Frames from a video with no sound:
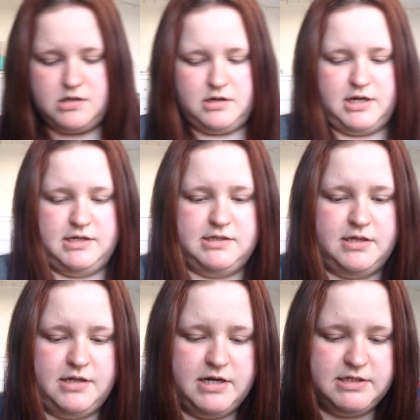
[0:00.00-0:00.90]
Okay, so
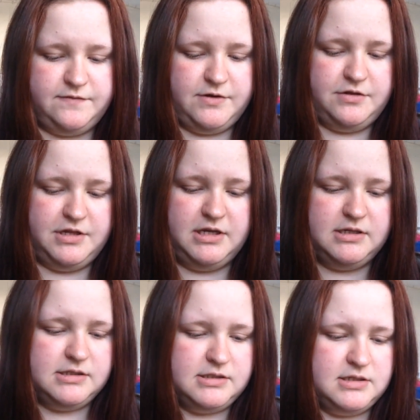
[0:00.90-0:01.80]
the next few
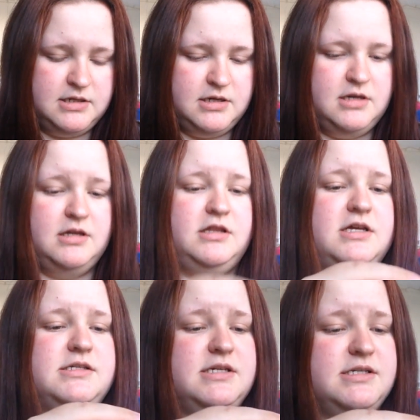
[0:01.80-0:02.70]
things,
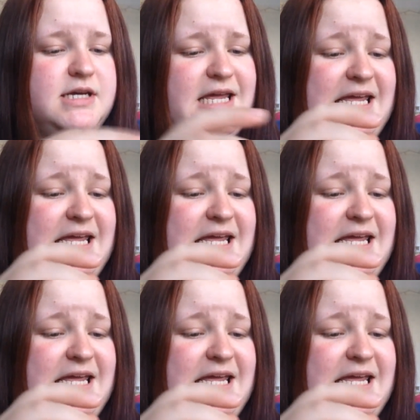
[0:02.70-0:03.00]
there's this